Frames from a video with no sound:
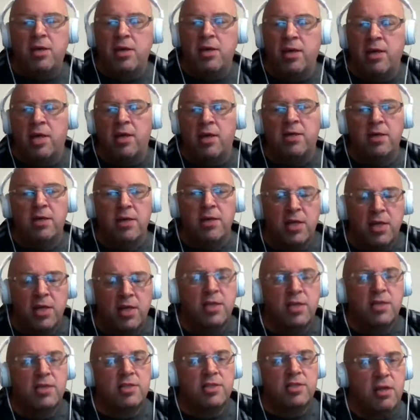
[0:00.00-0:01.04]
You know,
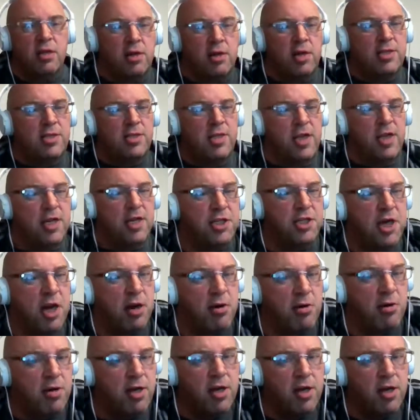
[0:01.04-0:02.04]
I'm going to tell a joke.